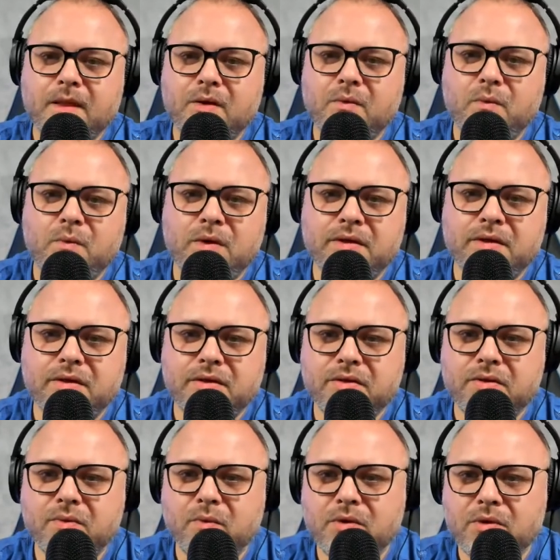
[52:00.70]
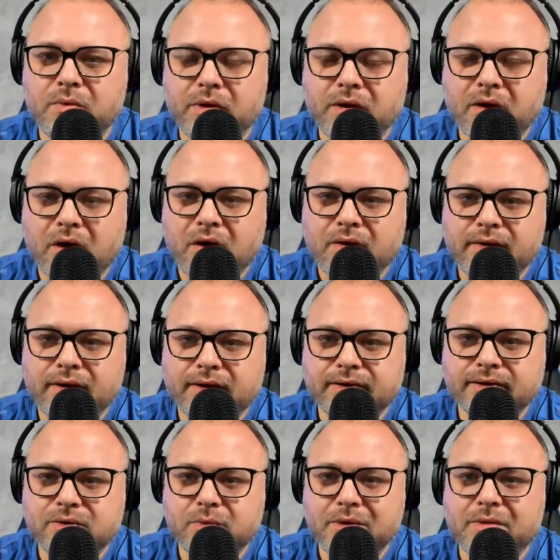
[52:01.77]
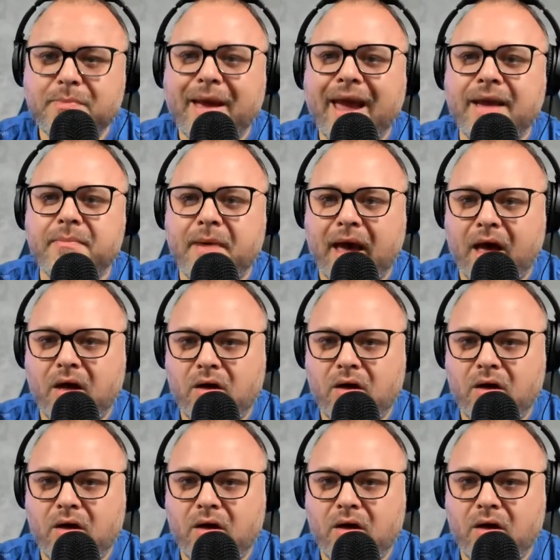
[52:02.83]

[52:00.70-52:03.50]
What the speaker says: what do we call this? With PayPal.